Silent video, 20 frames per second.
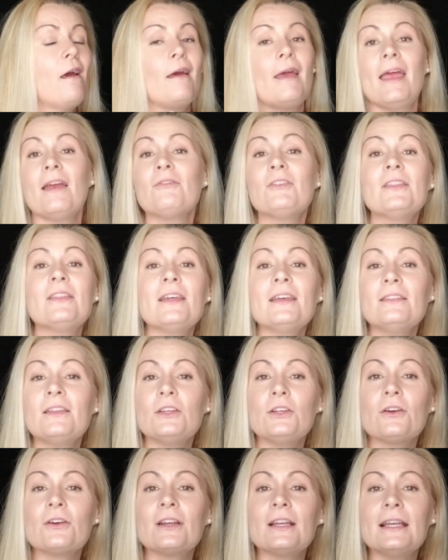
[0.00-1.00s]
everything
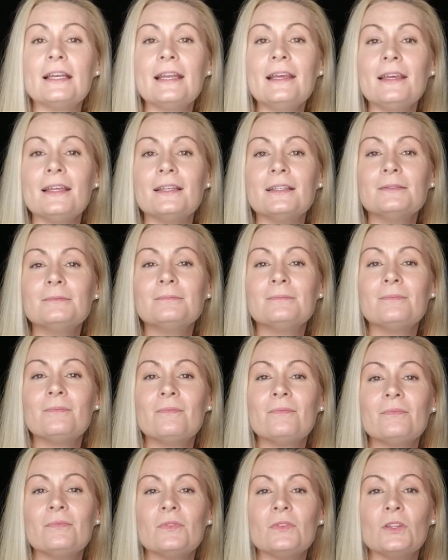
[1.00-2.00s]
that you're going to need.
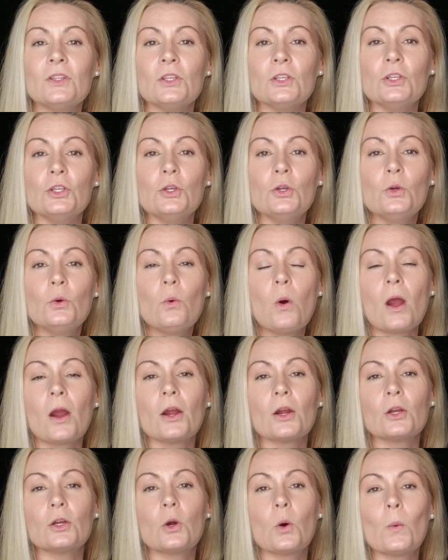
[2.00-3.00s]
You
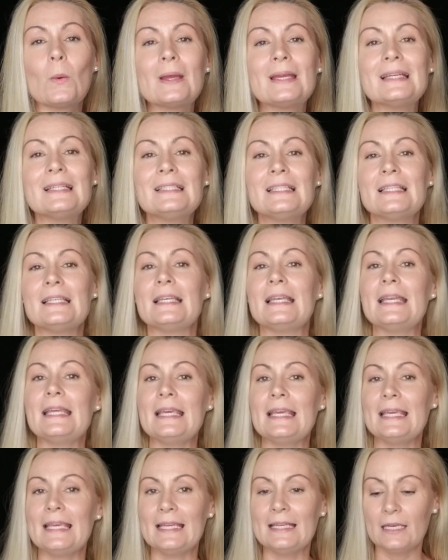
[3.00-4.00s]
are going to
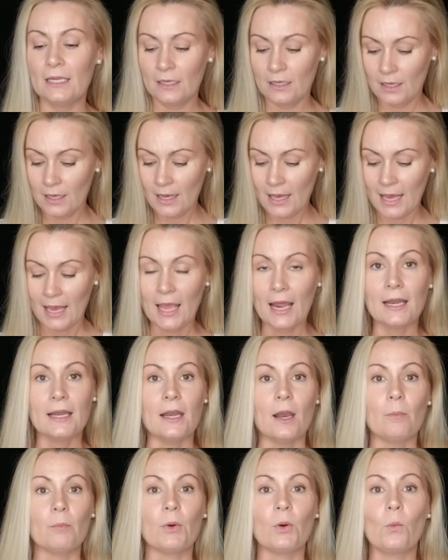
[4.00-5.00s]
need,
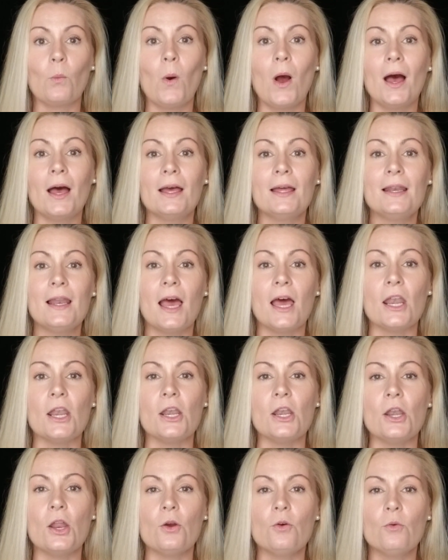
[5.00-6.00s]
number one, a
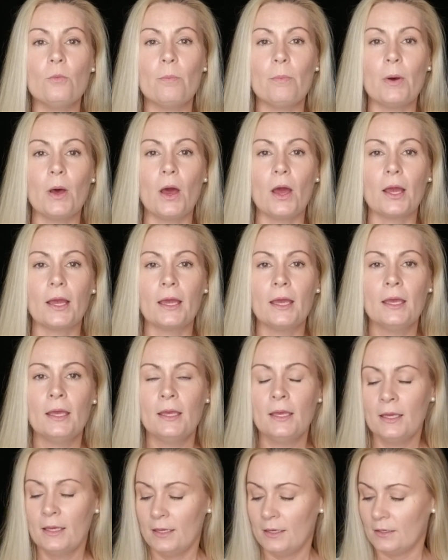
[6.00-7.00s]
notebook.
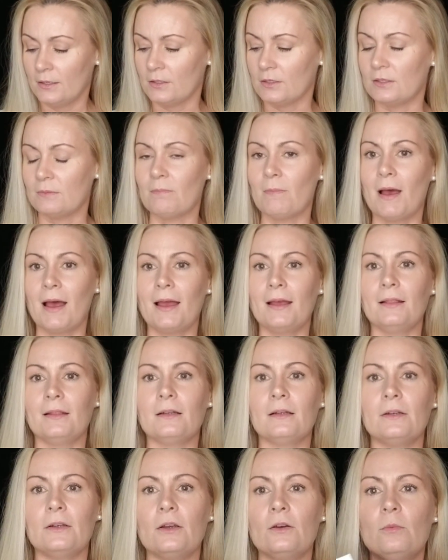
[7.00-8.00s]
Here's my
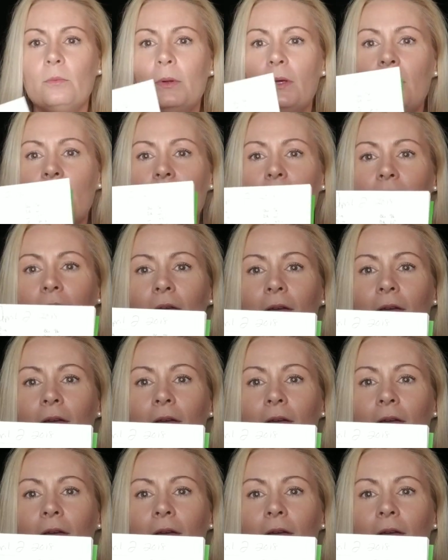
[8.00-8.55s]
little notebook.